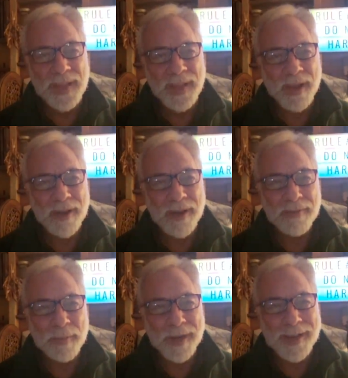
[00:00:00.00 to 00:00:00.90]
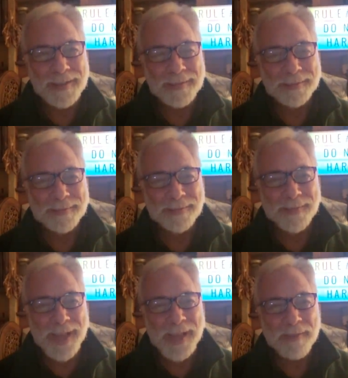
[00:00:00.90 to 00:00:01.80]
All right, everybody.
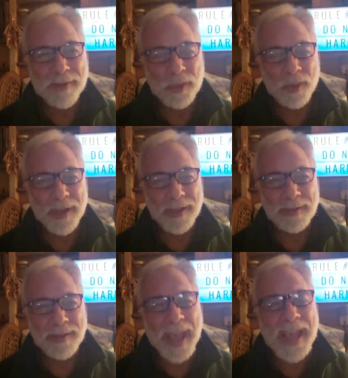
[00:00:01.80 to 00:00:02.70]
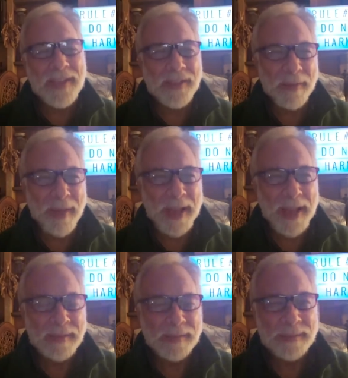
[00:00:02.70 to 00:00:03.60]
Thank you for joining. Hang in there, man.
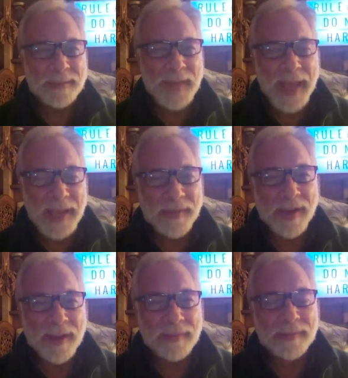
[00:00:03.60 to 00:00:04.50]
Hang in there.